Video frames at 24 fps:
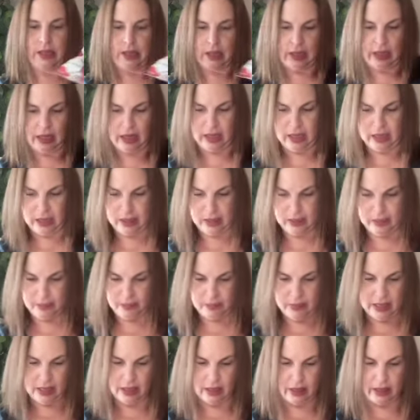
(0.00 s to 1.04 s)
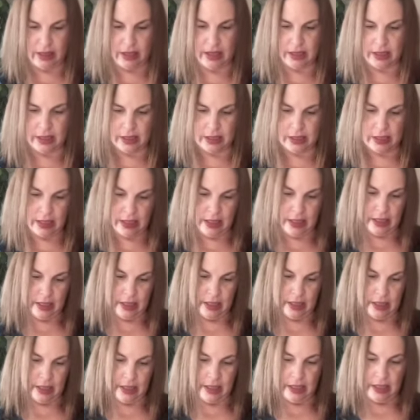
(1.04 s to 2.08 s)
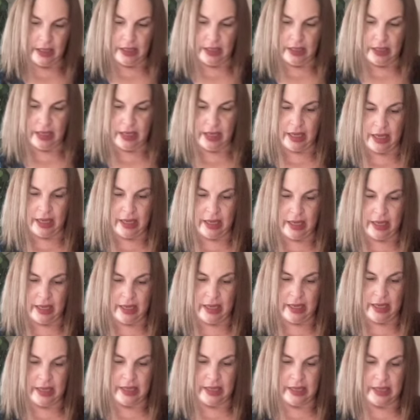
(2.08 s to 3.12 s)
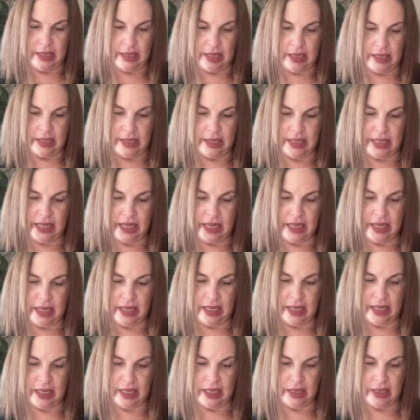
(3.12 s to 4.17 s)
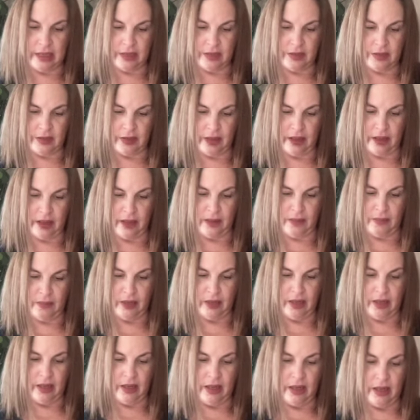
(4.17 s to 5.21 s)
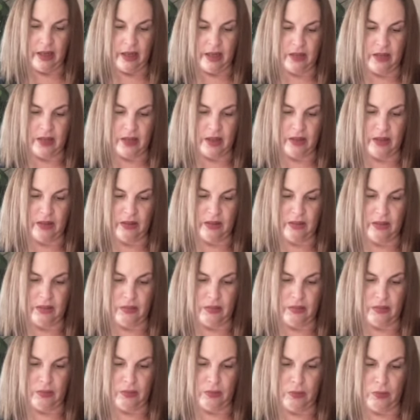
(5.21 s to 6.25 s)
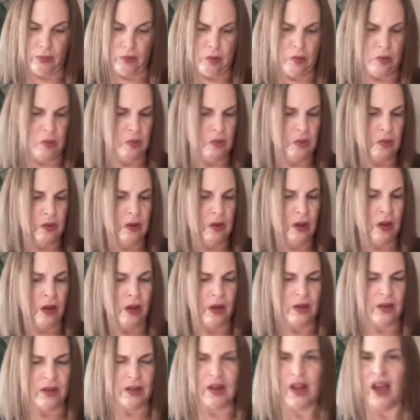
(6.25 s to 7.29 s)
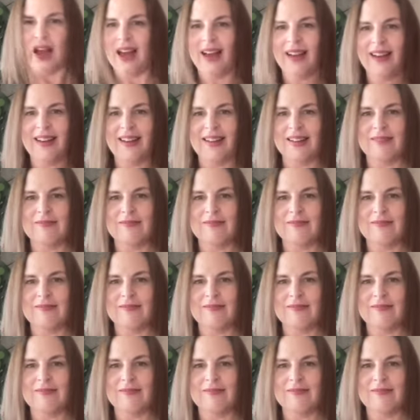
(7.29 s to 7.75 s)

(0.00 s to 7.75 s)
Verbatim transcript: Um, it looks like it is a snack. It's um, it's called Nunana.